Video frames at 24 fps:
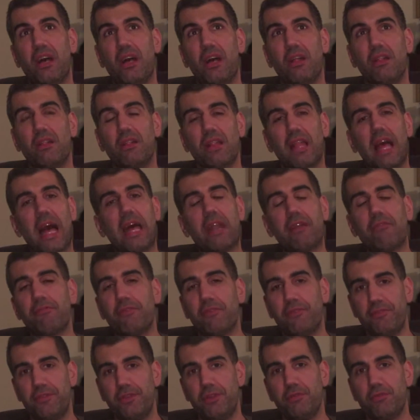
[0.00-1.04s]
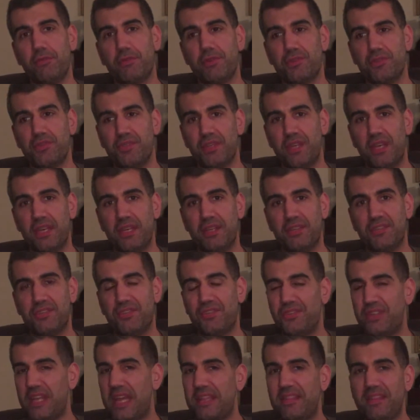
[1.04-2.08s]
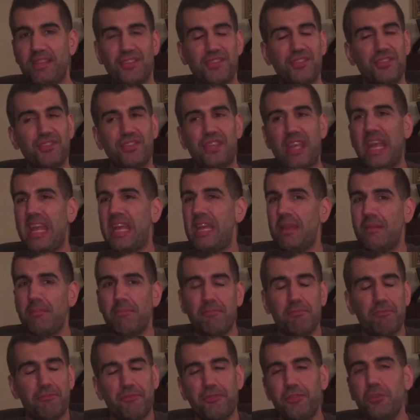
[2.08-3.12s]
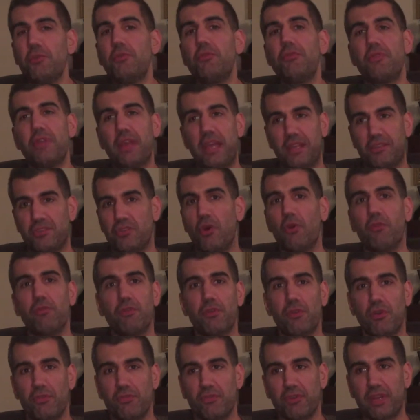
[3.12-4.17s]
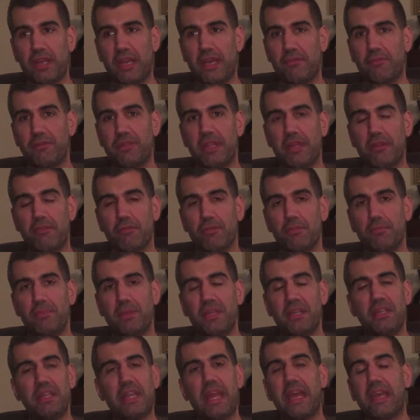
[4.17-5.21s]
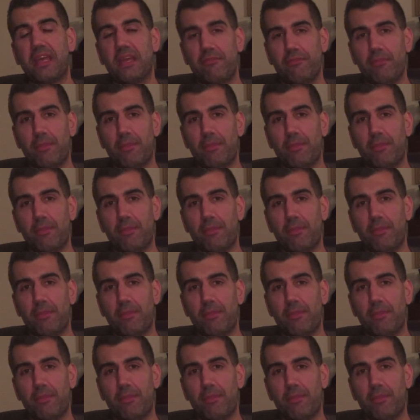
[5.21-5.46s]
a lot of reviewers said the same few things over and over again when they were being negative